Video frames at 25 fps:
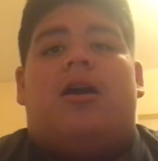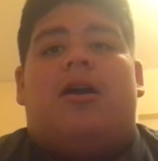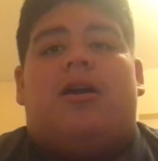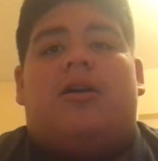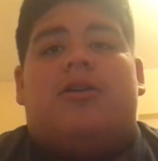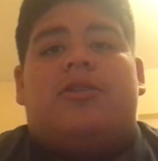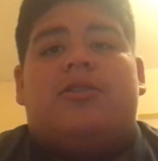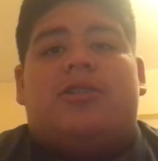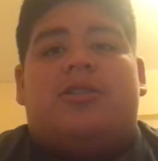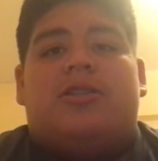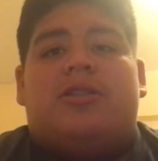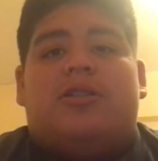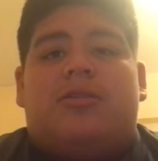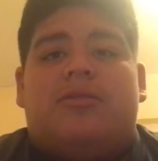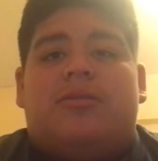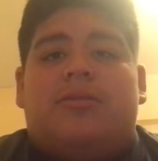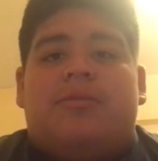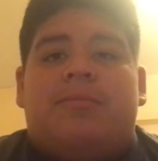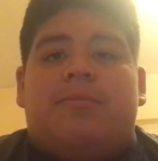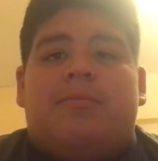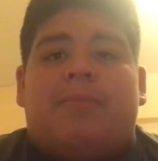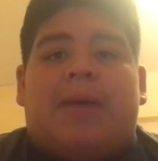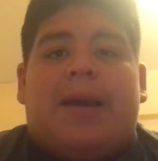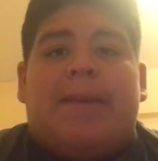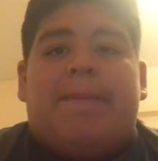Also,
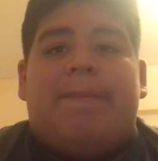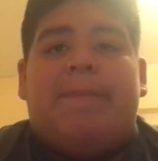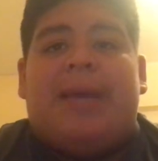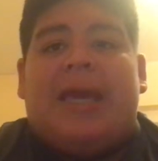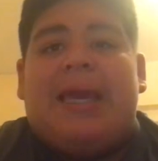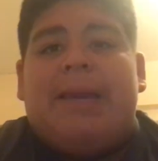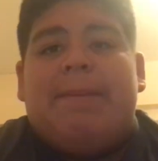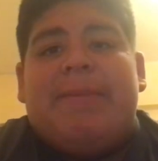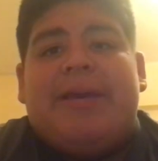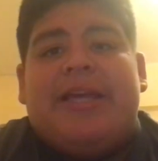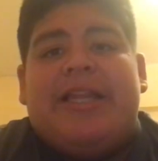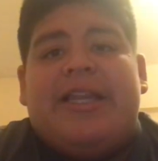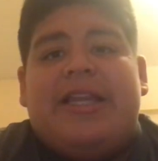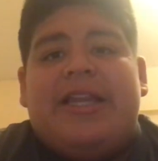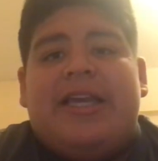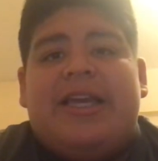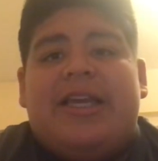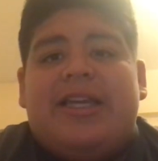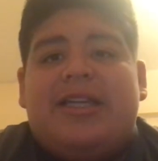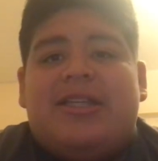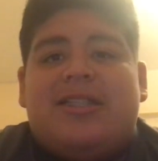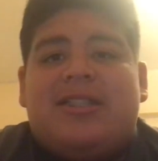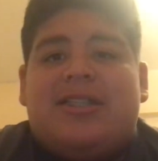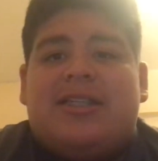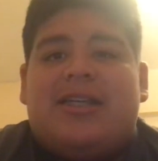my baby
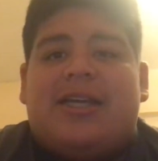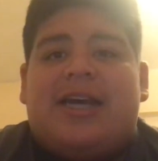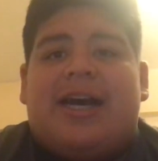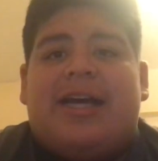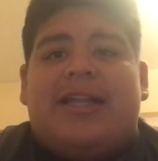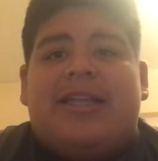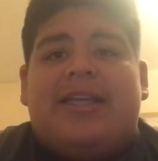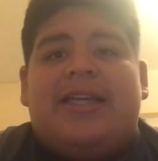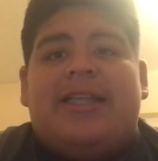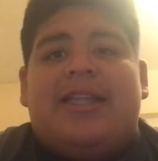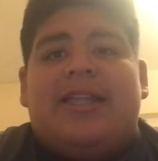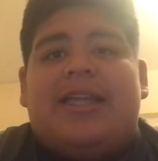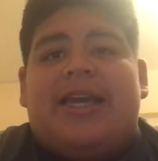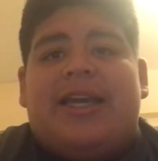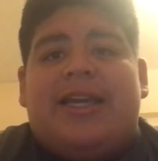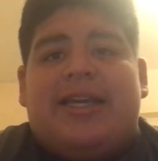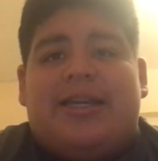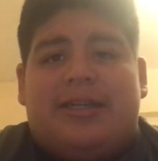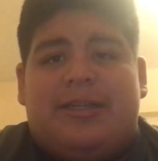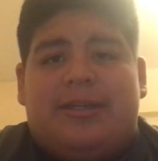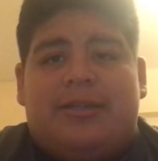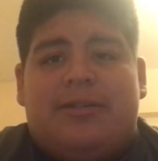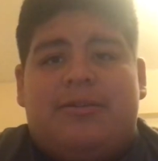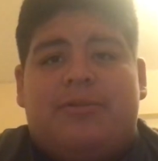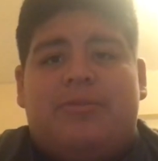niece,
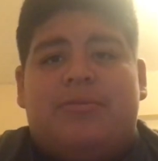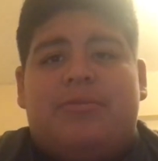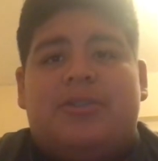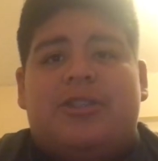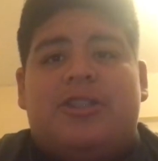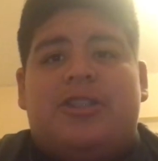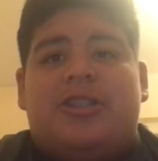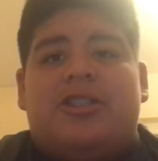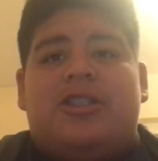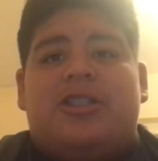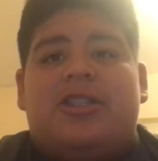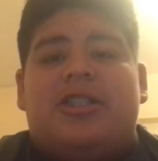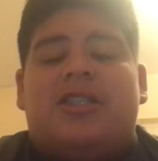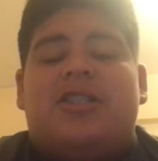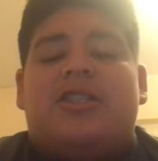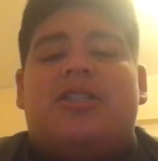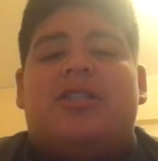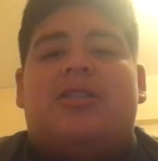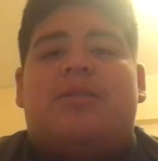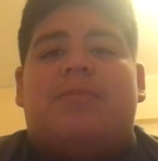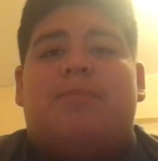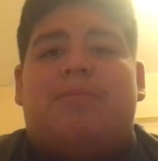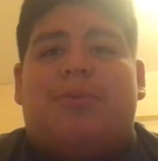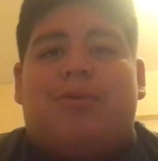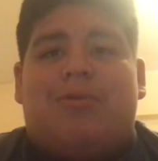Galilea, was
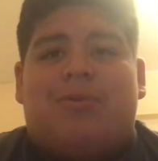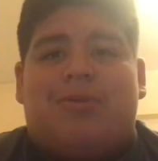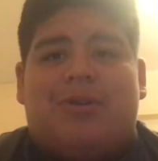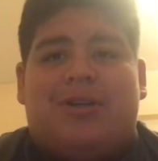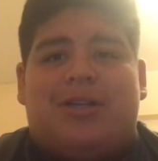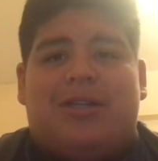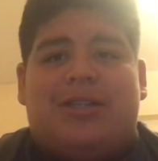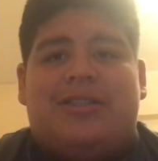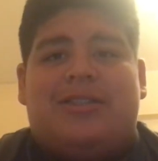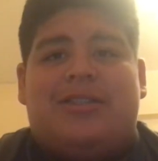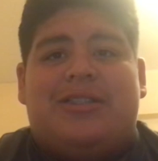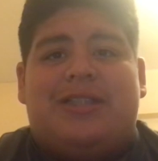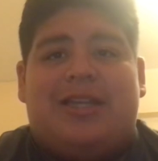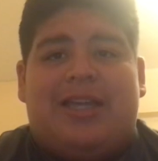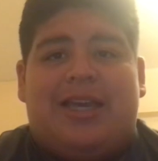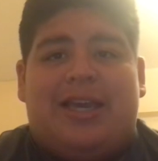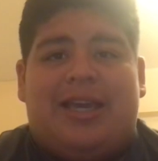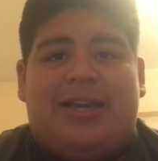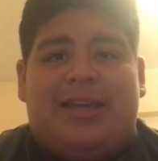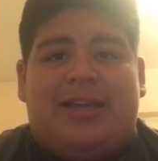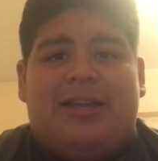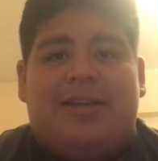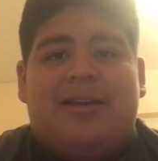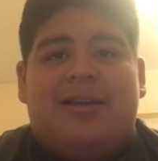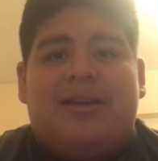just born
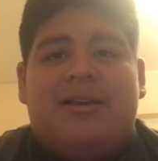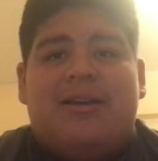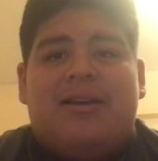today,